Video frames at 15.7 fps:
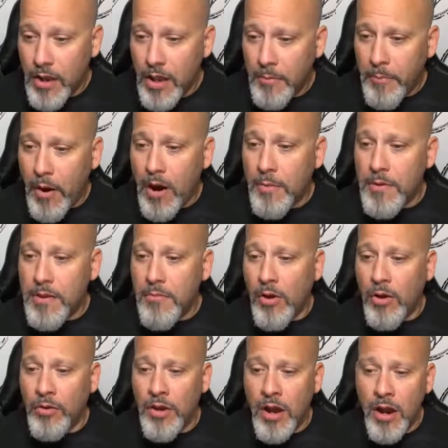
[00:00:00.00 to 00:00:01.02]
Barbie
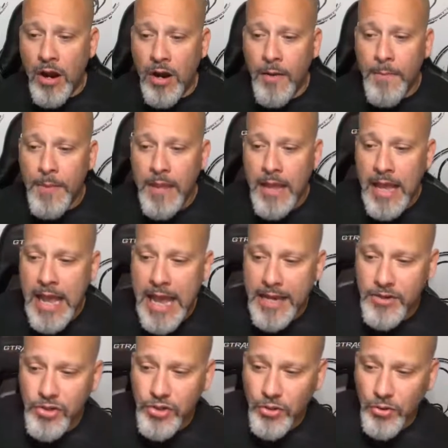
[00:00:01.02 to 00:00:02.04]
Molnar has
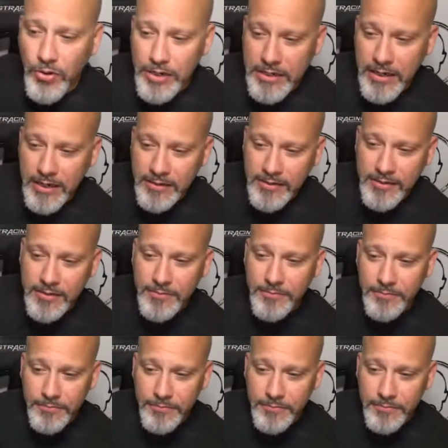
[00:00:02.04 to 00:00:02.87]
joined us.